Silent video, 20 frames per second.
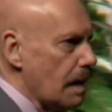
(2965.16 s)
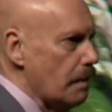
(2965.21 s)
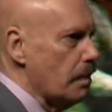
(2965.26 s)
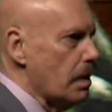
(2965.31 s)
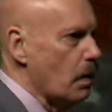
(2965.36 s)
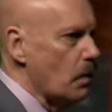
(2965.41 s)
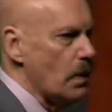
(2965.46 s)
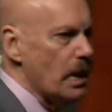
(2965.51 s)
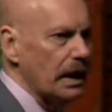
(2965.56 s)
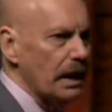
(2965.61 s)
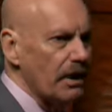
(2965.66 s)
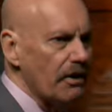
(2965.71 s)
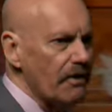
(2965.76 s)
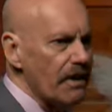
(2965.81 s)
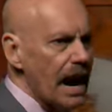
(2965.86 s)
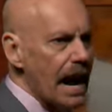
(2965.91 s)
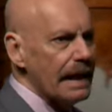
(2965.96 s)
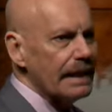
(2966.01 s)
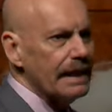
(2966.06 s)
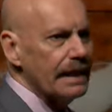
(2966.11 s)
But when the
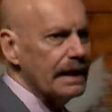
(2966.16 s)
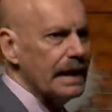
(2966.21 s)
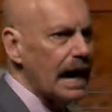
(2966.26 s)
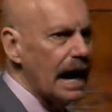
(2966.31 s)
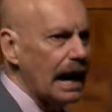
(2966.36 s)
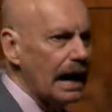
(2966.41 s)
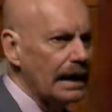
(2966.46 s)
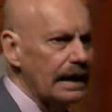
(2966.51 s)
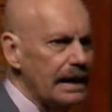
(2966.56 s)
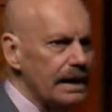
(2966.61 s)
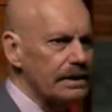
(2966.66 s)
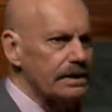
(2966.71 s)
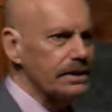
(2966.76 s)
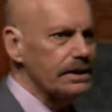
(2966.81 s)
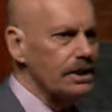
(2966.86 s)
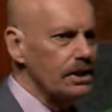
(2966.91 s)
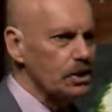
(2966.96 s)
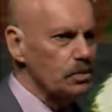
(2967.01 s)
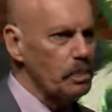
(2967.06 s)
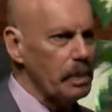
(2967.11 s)
wrath of God hits
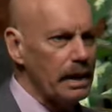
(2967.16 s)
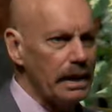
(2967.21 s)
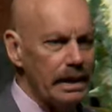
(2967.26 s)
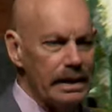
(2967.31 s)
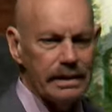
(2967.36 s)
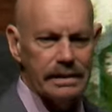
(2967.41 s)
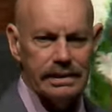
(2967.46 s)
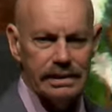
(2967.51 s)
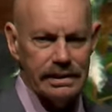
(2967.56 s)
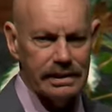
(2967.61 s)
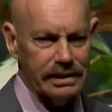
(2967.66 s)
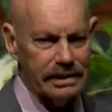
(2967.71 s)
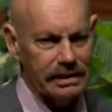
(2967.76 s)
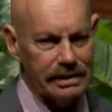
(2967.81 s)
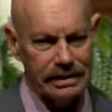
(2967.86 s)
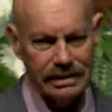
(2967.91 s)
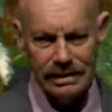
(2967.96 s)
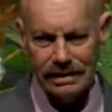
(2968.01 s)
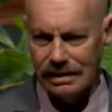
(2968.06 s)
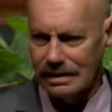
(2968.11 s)
this place,
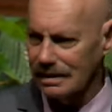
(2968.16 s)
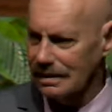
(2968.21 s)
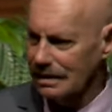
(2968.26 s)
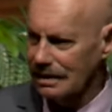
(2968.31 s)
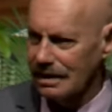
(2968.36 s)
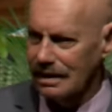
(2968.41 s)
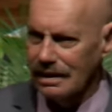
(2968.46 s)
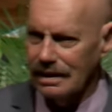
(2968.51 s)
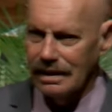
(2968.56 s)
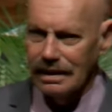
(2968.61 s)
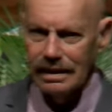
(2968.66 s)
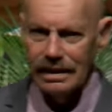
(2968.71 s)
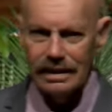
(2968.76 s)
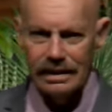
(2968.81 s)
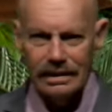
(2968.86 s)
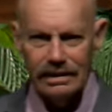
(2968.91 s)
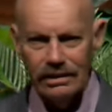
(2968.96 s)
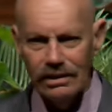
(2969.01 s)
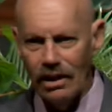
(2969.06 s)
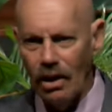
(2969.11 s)

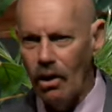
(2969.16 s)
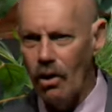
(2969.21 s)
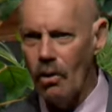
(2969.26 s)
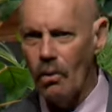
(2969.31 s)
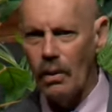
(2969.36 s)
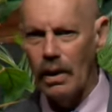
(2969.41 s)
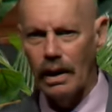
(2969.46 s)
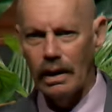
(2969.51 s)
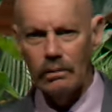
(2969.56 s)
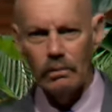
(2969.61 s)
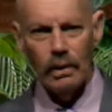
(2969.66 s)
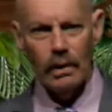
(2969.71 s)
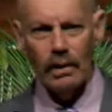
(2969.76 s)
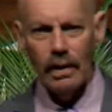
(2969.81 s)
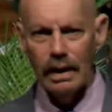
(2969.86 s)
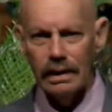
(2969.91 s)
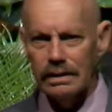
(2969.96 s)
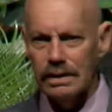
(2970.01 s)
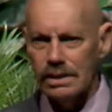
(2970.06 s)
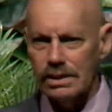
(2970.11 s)
no one will
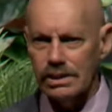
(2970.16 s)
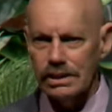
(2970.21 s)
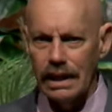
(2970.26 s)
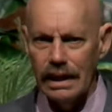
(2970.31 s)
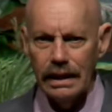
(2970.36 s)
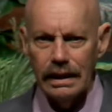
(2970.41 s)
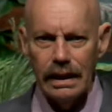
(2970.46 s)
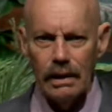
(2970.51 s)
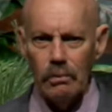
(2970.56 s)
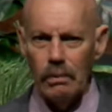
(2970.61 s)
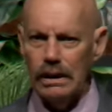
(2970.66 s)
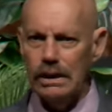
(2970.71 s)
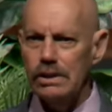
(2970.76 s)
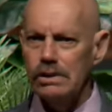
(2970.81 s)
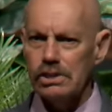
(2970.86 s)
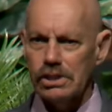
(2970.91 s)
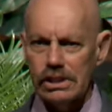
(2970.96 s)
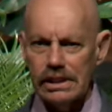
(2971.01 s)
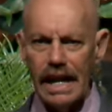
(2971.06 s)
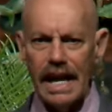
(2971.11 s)
understand. And when
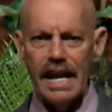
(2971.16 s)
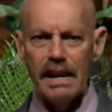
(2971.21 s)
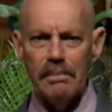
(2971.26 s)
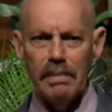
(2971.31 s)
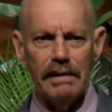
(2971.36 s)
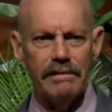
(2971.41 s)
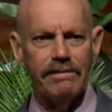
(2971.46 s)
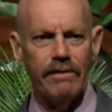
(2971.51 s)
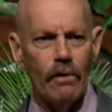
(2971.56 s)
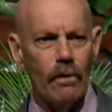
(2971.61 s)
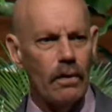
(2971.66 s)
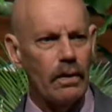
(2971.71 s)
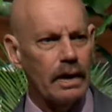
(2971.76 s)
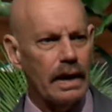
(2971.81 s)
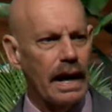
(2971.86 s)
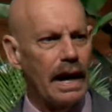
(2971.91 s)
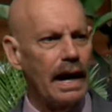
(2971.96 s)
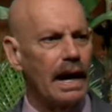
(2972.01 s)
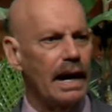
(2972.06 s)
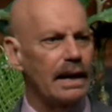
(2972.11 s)
you stand before
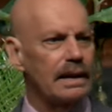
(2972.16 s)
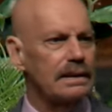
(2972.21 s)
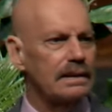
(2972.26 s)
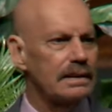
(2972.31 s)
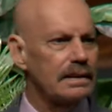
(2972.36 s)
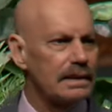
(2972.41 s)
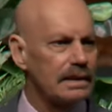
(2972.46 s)
God,